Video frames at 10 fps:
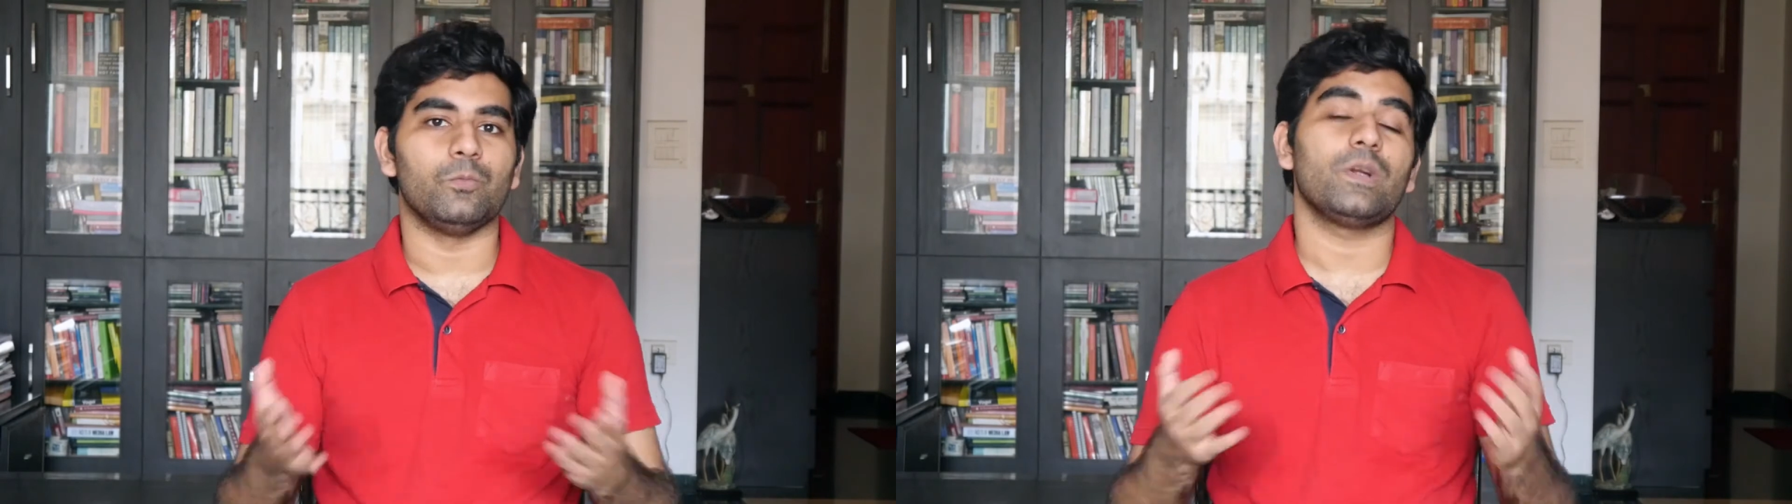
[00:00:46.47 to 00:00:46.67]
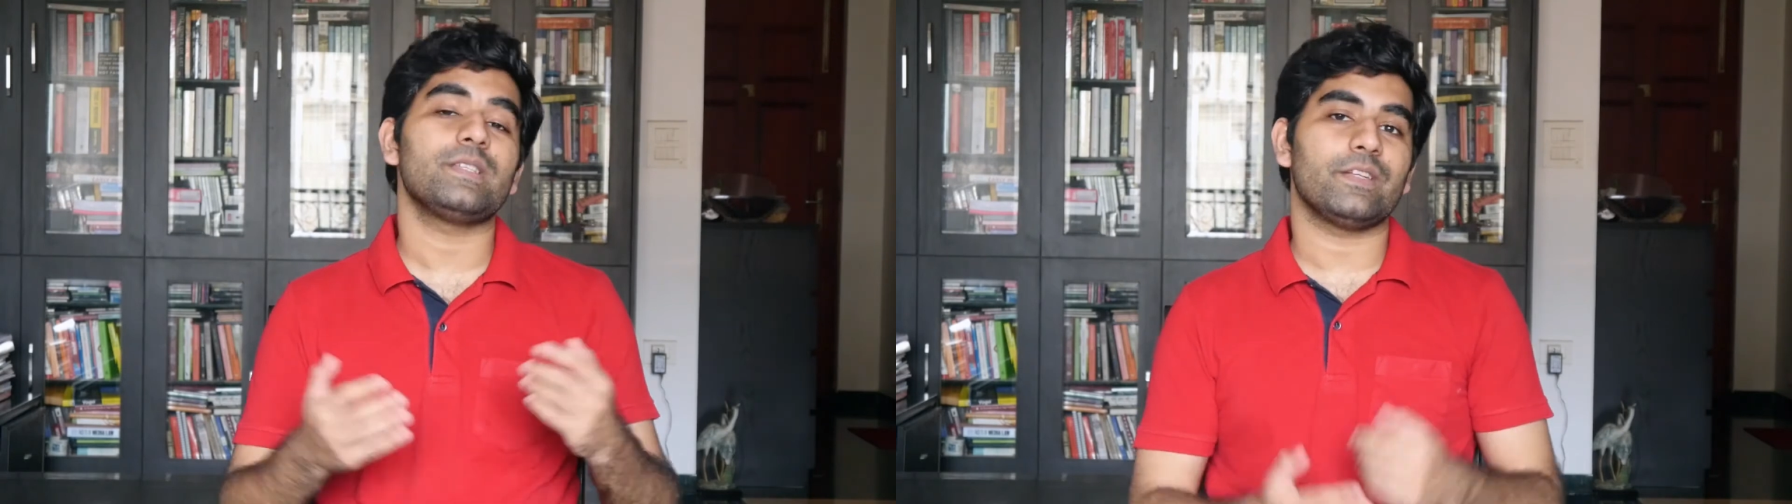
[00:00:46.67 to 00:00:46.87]

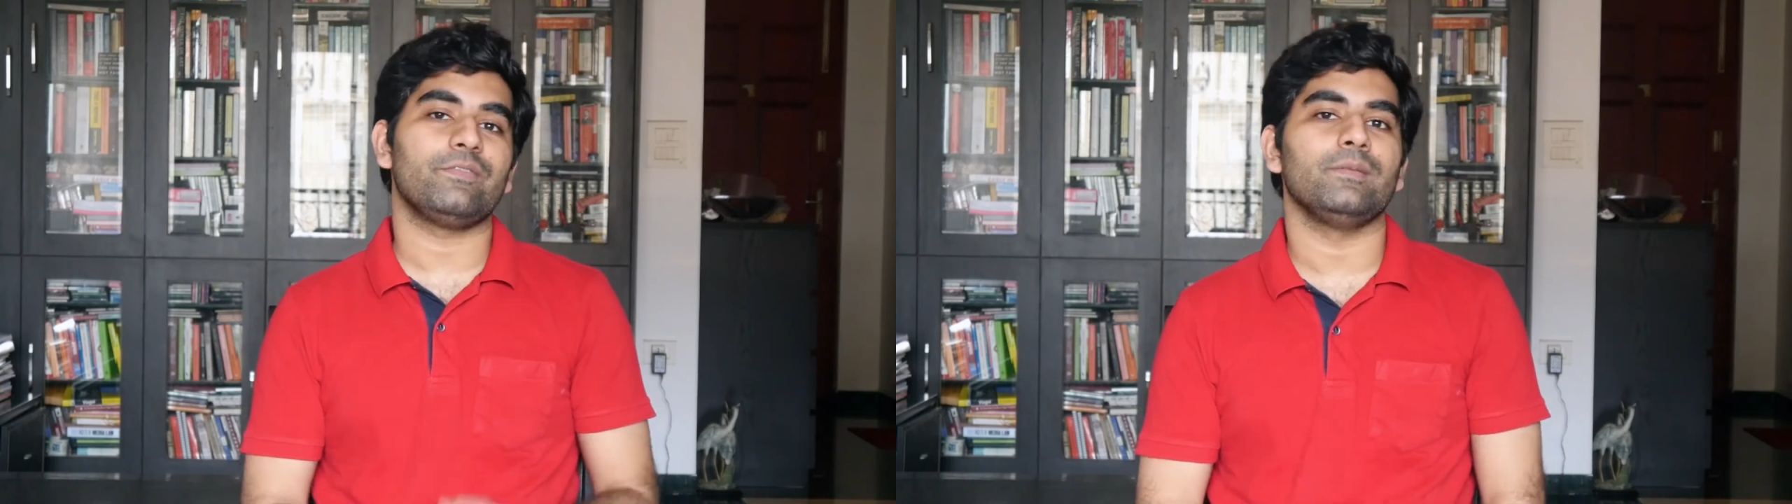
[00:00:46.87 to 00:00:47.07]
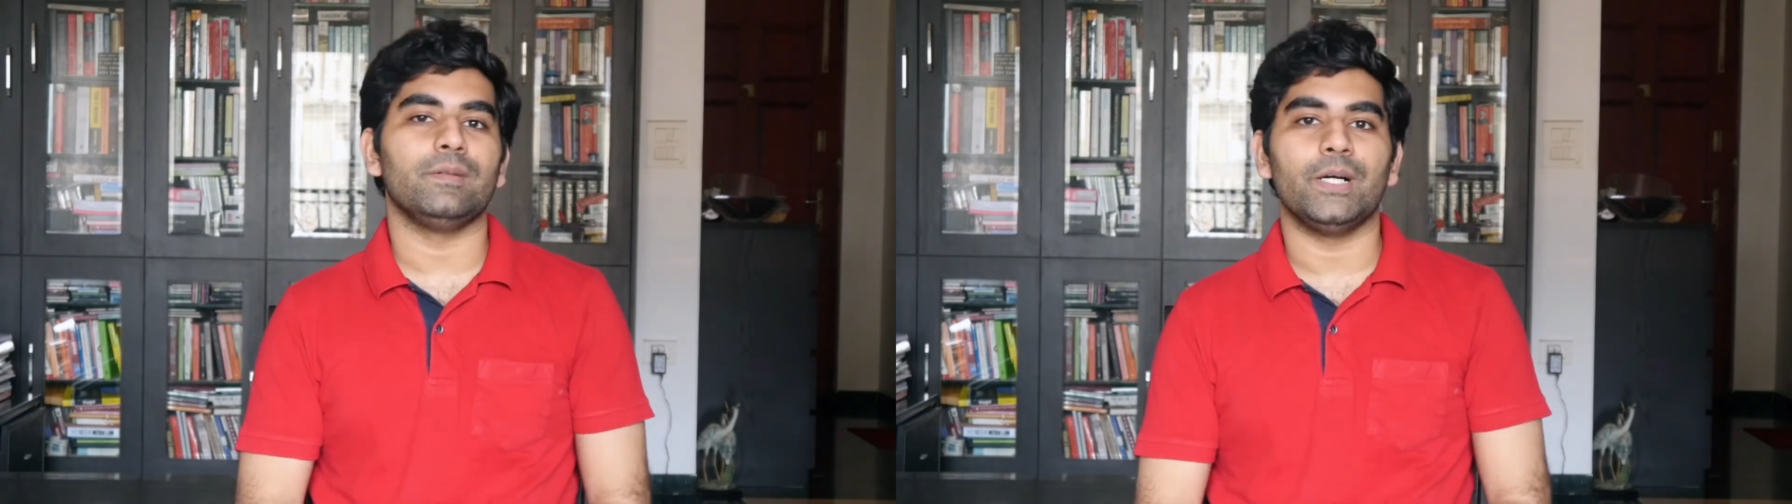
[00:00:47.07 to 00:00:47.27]
what is
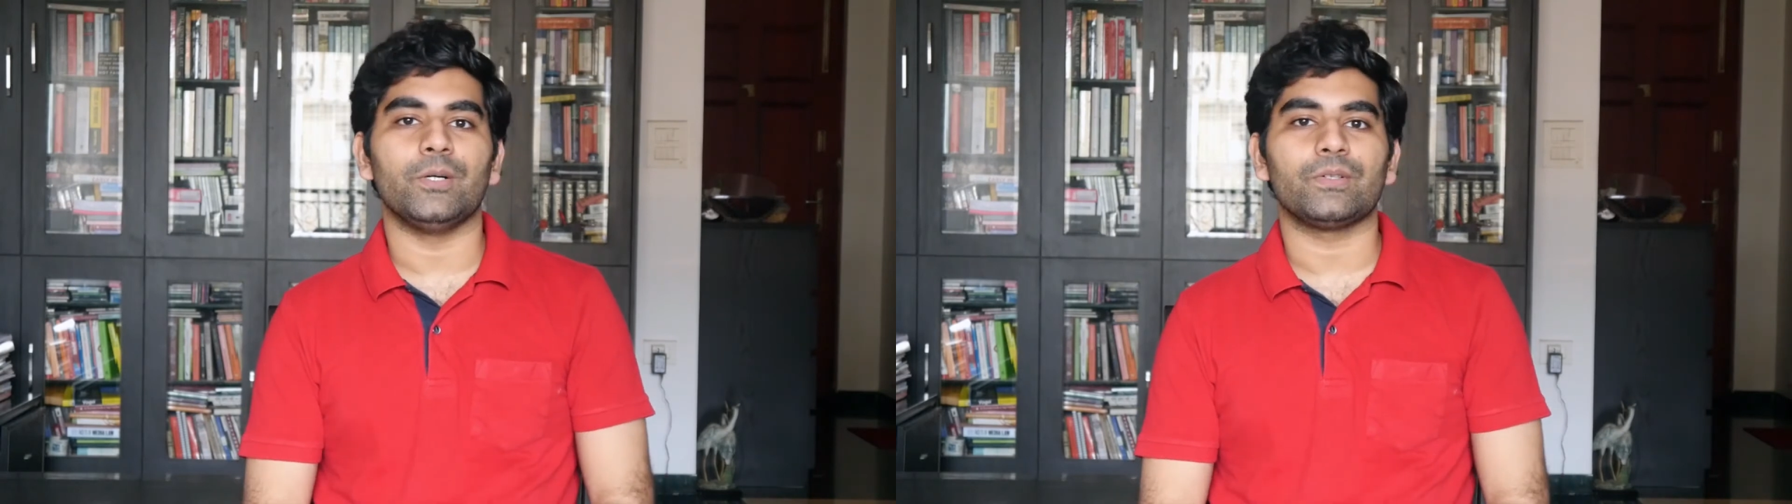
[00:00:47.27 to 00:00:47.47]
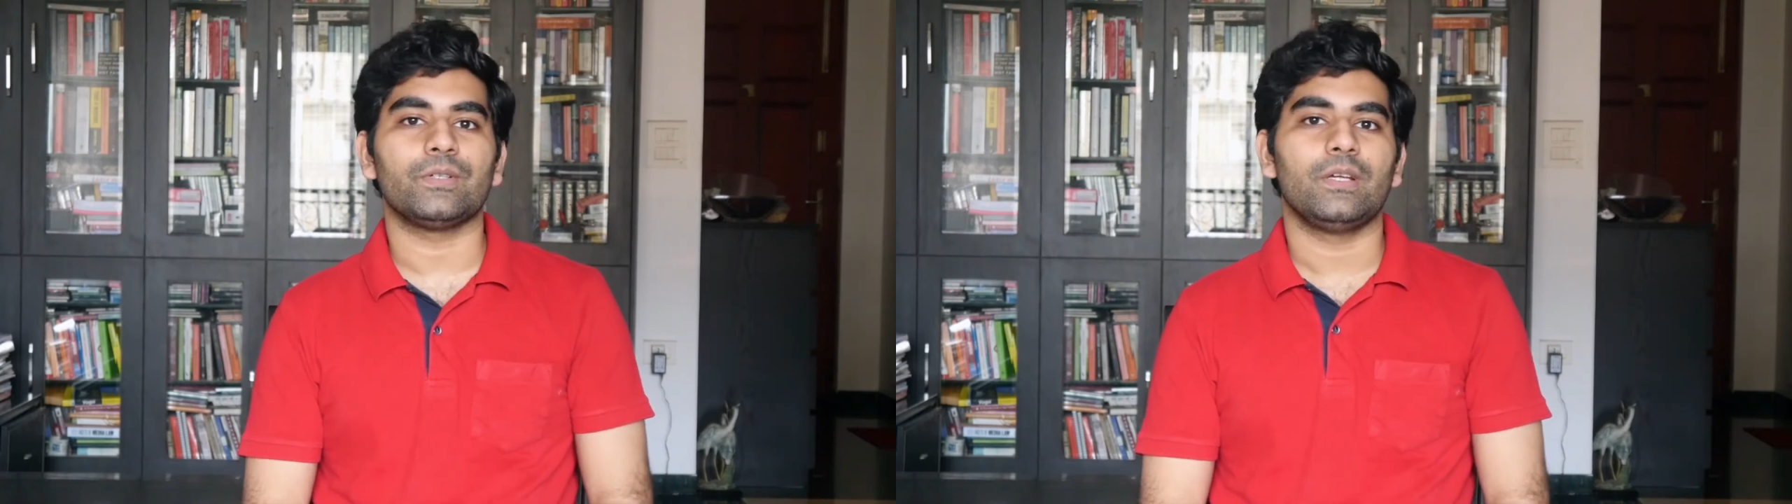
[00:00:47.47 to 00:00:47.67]
that film
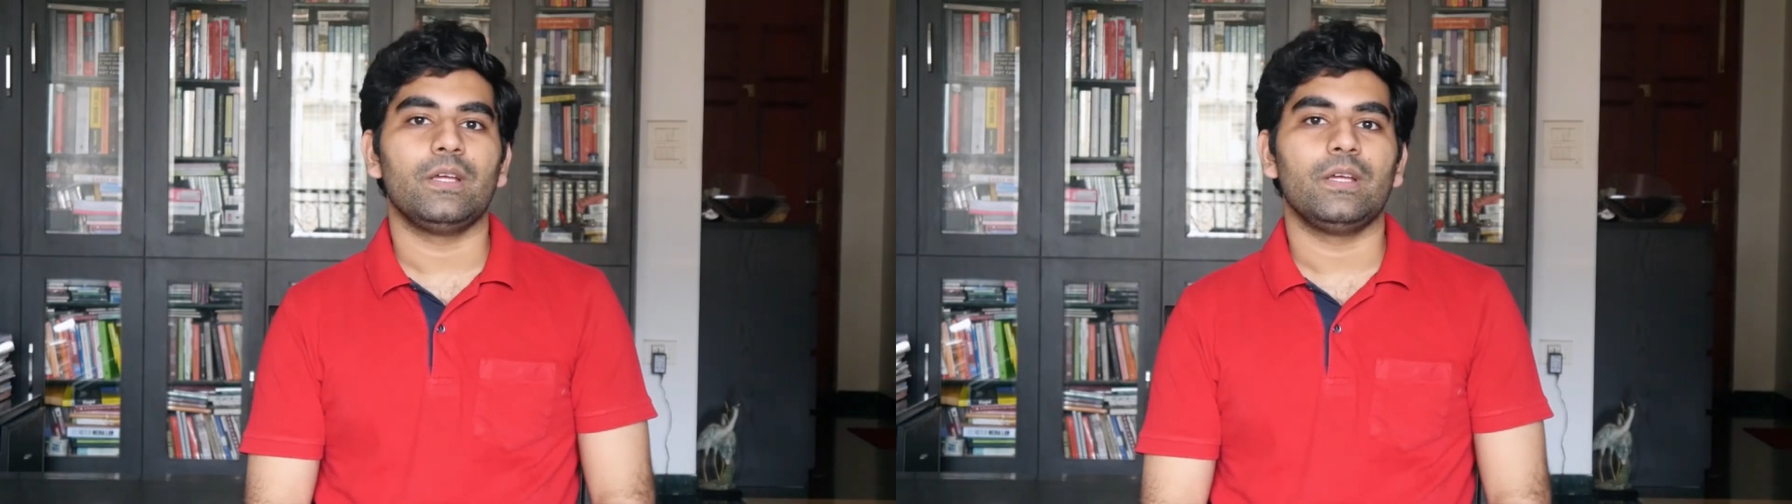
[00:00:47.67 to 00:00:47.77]
about?